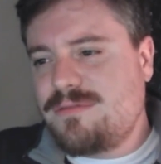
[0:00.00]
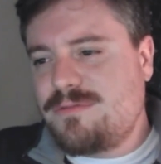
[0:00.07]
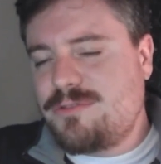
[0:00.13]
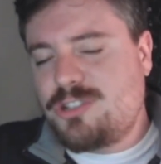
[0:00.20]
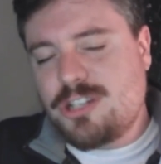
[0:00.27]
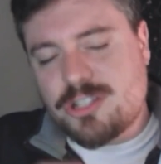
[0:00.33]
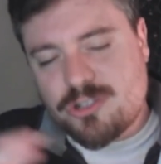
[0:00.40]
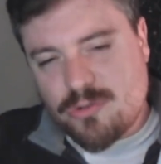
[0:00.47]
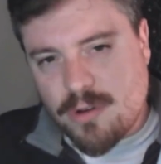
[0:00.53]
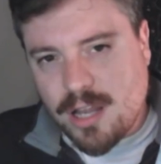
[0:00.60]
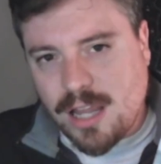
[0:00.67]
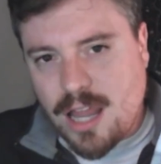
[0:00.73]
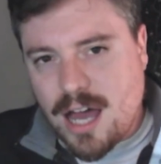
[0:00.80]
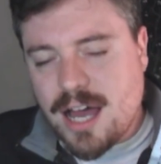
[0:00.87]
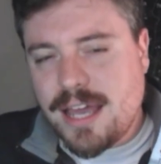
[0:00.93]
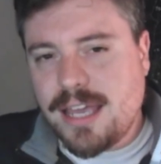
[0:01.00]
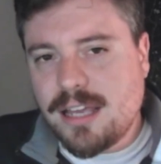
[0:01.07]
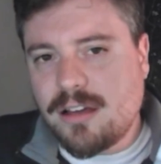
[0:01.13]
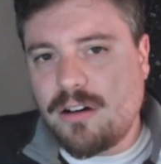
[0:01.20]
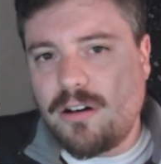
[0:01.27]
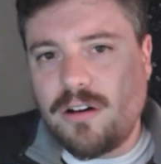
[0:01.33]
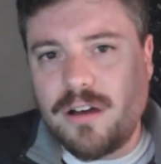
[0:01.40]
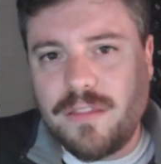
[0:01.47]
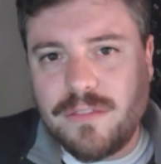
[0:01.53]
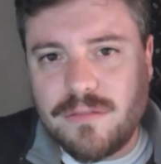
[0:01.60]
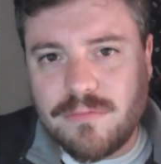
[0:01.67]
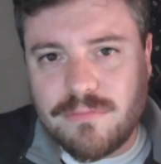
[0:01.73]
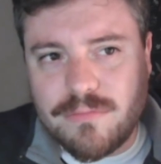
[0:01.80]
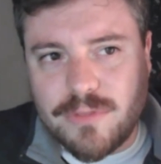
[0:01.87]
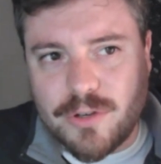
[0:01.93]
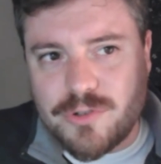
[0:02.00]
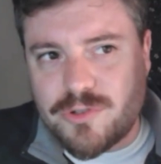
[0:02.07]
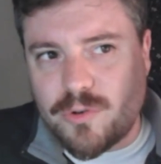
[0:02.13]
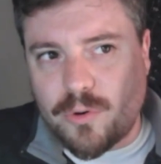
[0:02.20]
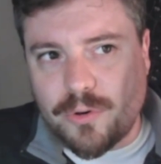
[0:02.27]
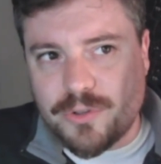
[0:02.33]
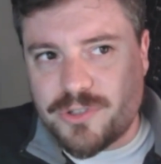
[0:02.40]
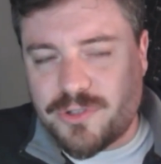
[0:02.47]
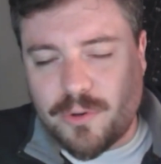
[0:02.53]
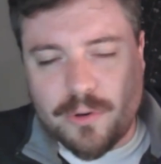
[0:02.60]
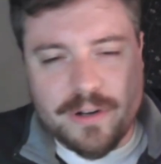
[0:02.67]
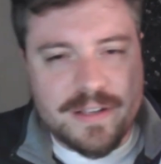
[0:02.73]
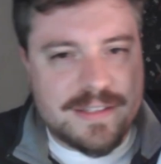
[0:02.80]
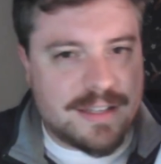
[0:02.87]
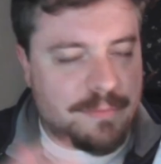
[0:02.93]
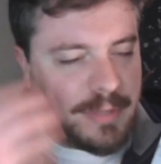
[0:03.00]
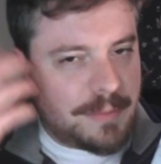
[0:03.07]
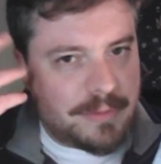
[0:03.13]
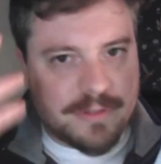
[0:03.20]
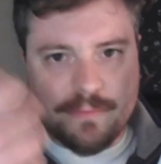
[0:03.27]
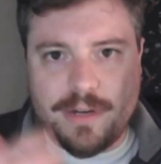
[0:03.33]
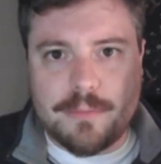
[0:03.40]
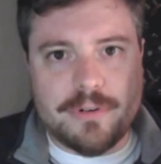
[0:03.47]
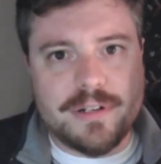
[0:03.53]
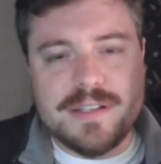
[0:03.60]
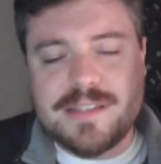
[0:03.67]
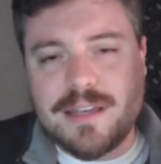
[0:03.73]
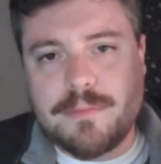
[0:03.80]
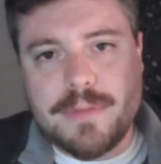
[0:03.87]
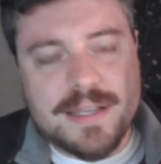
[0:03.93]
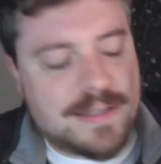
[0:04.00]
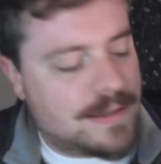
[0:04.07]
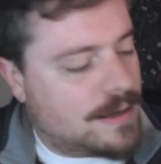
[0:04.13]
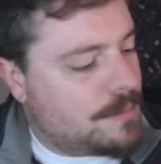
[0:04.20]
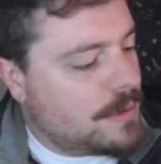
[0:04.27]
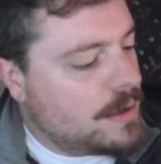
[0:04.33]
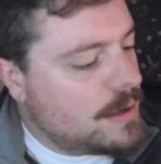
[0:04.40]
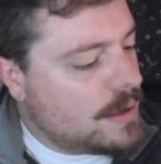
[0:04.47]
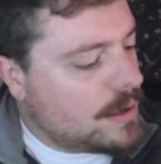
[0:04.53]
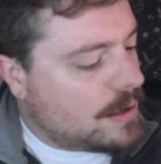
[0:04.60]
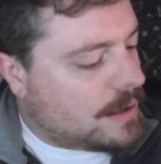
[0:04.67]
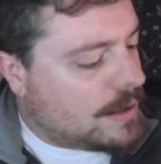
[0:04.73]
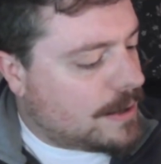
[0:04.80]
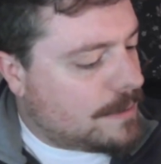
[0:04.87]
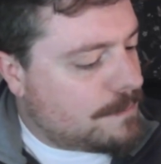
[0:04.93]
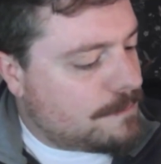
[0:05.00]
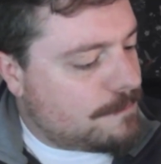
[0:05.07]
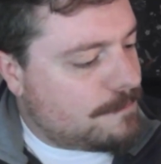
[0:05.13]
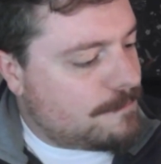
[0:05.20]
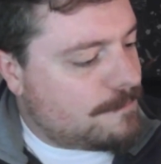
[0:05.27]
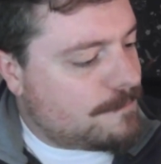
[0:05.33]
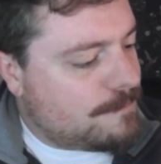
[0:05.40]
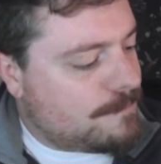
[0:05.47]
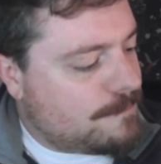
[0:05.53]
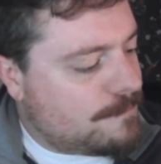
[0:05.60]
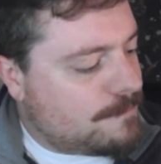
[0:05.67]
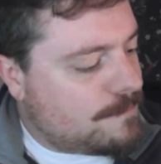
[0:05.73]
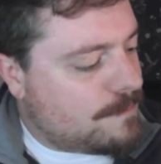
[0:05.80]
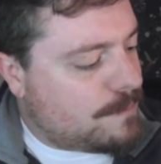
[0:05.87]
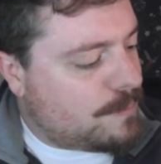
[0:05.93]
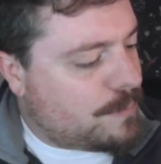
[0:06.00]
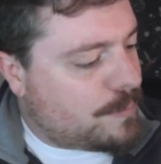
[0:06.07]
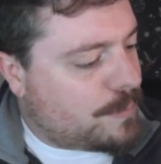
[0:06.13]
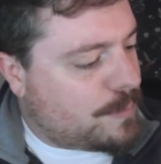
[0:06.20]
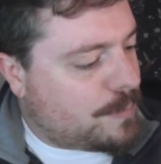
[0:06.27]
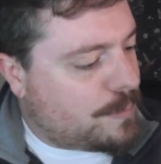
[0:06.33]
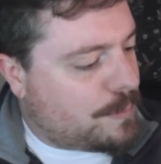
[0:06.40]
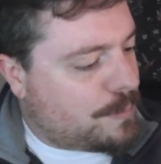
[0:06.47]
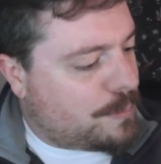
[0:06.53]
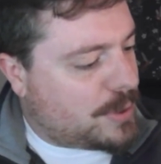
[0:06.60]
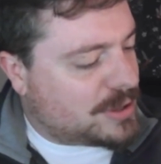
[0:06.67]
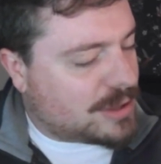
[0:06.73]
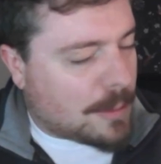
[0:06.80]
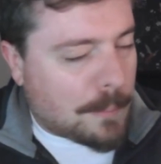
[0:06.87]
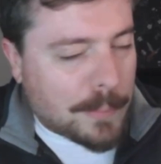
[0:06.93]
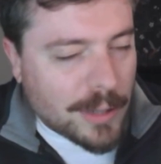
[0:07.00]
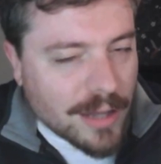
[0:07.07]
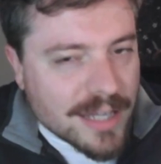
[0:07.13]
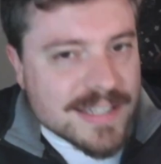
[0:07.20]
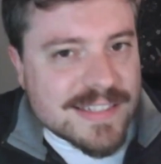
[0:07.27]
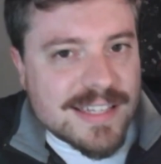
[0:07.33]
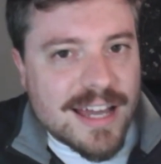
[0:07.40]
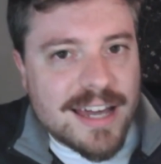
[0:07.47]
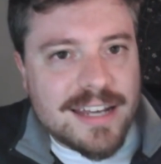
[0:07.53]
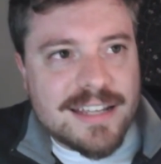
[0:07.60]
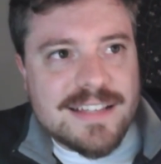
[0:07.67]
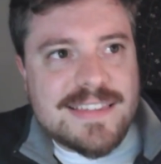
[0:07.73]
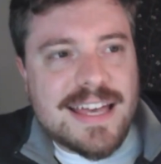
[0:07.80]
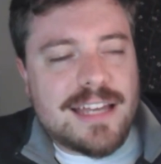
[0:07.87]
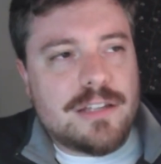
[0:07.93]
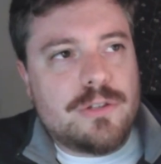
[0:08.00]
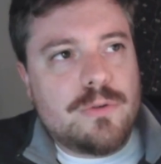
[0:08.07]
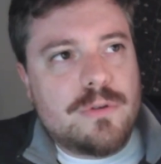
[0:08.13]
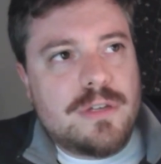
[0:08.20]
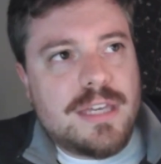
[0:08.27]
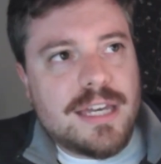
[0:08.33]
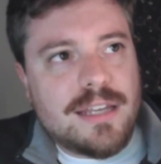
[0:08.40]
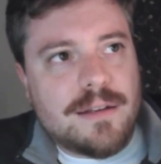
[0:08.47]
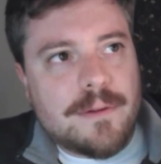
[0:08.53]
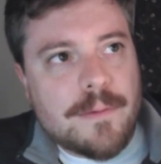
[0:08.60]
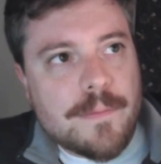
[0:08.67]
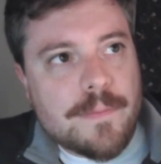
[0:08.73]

just relying on those oral stories and people's memories get messed up. But the plus side is that you get,